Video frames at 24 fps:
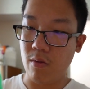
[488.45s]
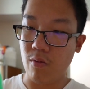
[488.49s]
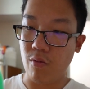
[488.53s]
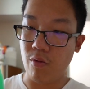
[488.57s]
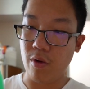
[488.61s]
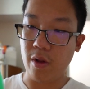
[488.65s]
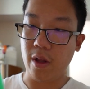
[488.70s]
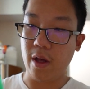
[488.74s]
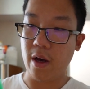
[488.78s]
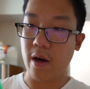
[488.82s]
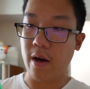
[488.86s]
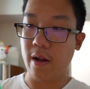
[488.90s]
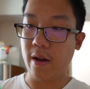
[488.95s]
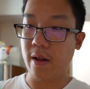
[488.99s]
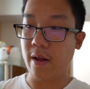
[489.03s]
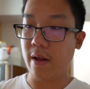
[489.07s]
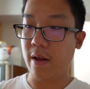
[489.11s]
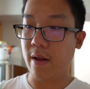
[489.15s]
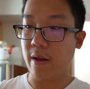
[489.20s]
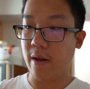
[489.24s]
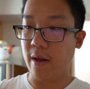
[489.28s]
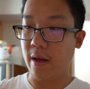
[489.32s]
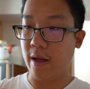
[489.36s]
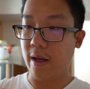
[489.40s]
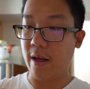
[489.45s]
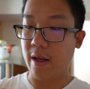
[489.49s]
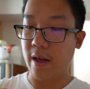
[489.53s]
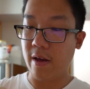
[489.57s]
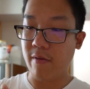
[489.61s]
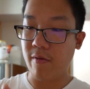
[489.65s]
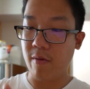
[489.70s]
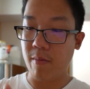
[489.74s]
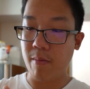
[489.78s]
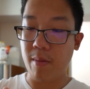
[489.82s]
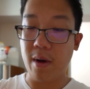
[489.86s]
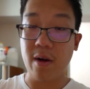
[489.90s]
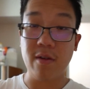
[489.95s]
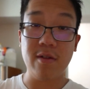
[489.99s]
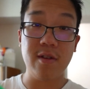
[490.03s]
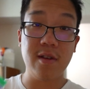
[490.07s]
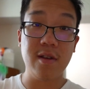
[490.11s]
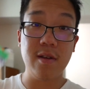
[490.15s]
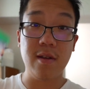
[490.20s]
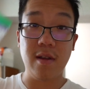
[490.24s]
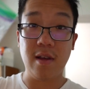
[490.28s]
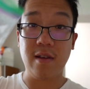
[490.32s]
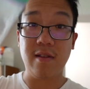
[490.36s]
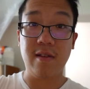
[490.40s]
Really hot. It even
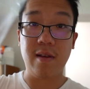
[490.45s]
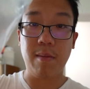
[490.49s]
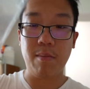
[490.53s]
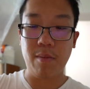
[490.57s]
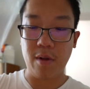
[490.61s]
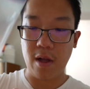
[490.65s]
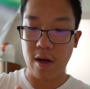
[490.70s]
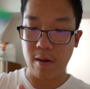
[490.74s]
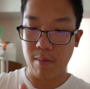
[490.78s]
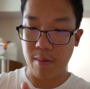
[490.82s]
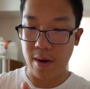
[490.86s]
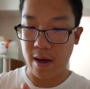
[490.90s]
melts these Ziploc